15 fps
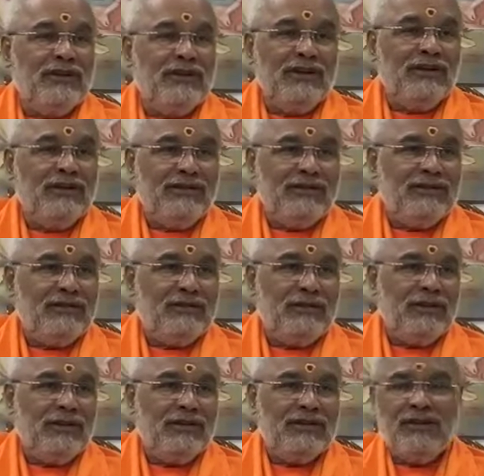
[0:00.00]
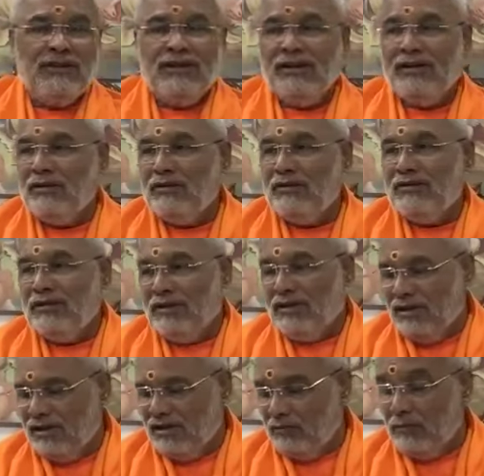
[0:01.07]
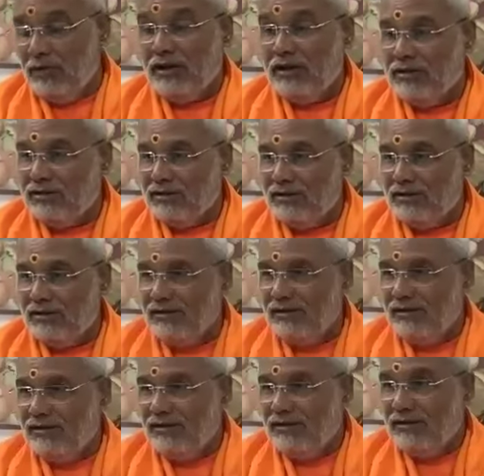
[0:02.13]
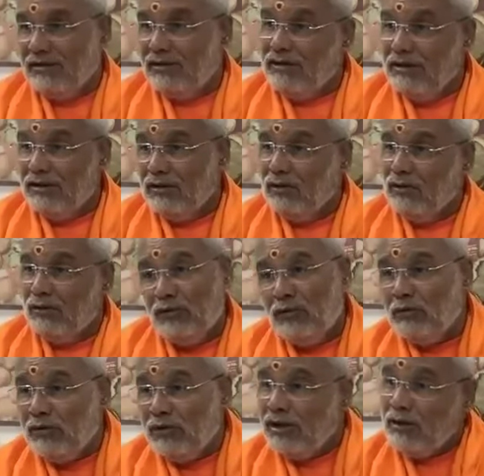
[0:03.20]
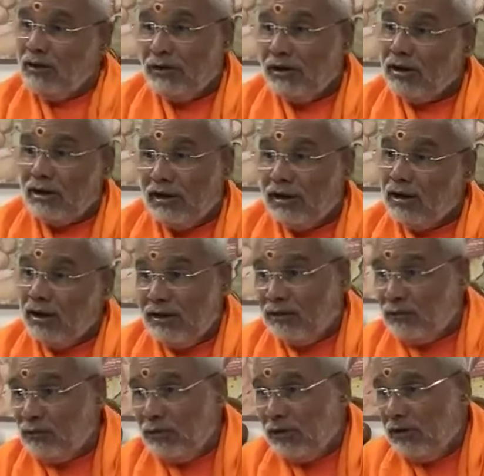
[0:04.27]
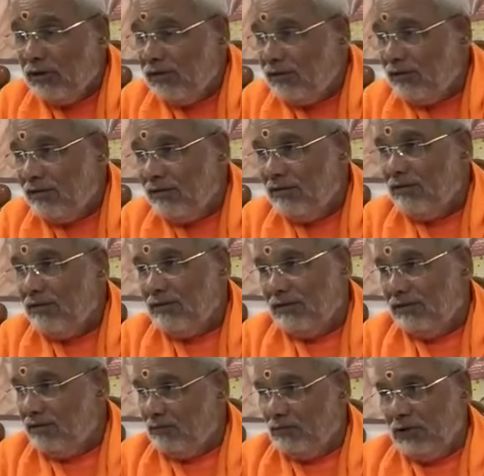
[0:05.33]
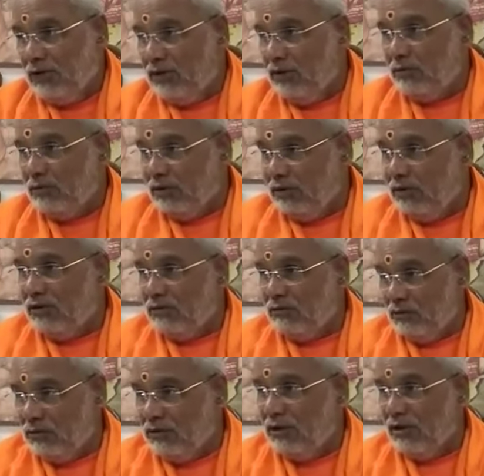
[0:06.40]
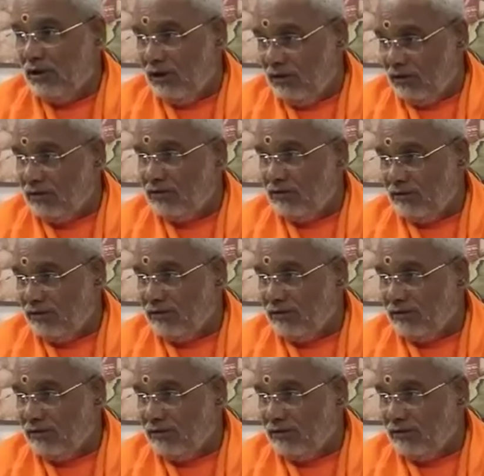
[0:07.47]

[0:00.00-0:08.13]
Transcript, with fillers: young, 12th grade or studying in medicine. Did you know me now? Recognize me? Madhya Pradesh was enlarged.